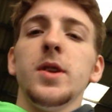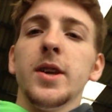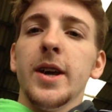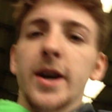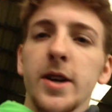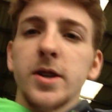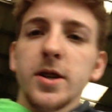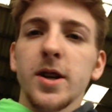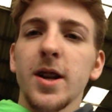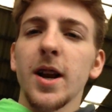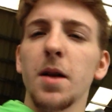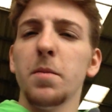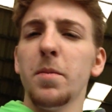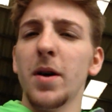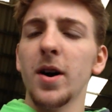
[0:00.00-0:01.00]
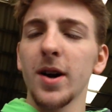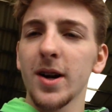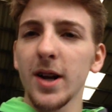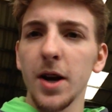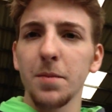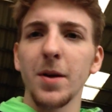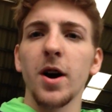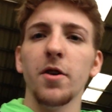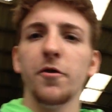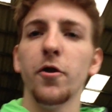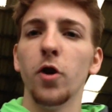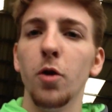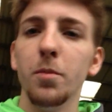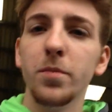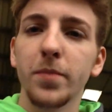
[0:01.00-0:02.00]
Yeah, glad about
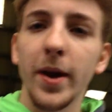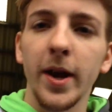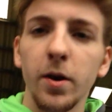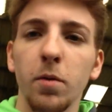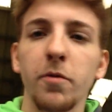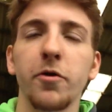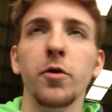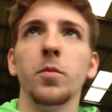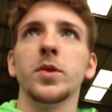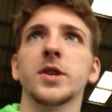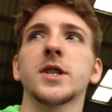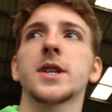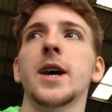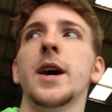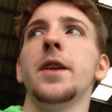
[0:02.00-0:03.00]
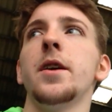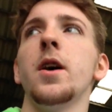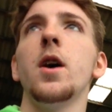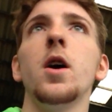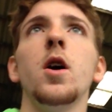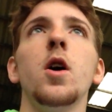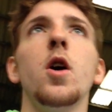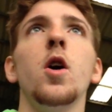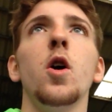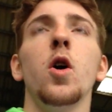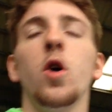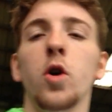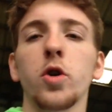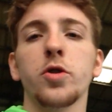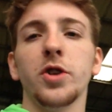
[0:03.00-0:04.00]
Forte being up front for Stead.
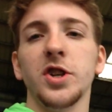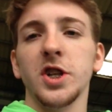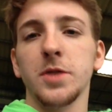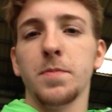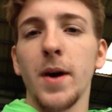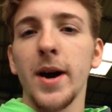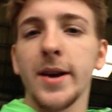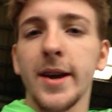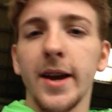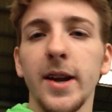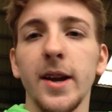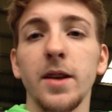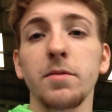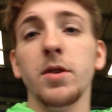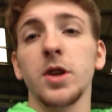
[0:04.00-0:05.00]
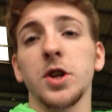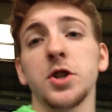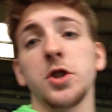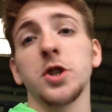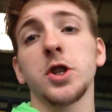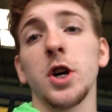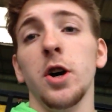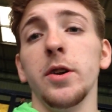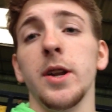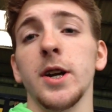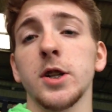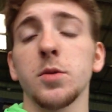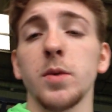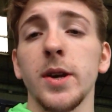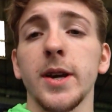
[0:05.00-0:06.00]
Hawkridge is back in. He really should have started
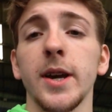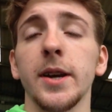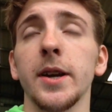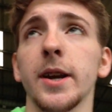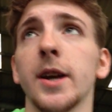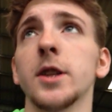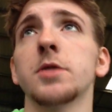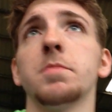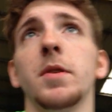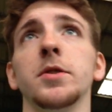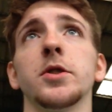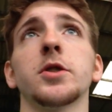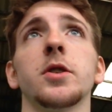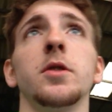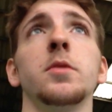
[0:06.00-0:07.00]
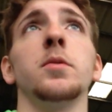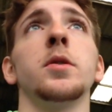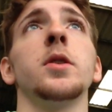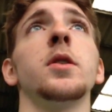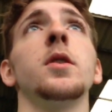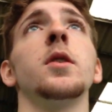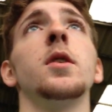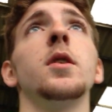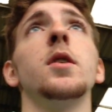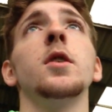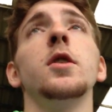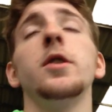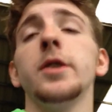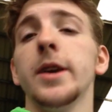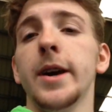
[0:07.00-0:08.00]
last weekend against Mansfield.
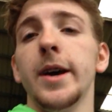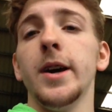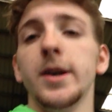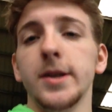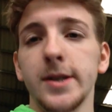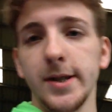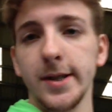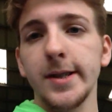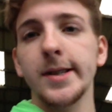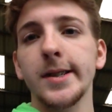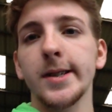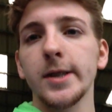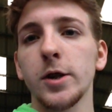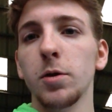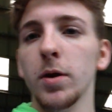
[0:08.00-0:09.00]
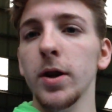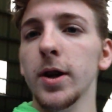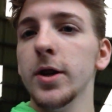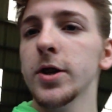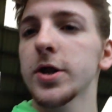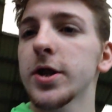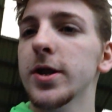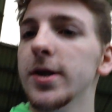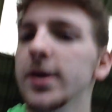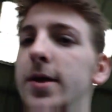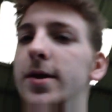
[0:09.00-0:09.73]
But yeah, go on, lads.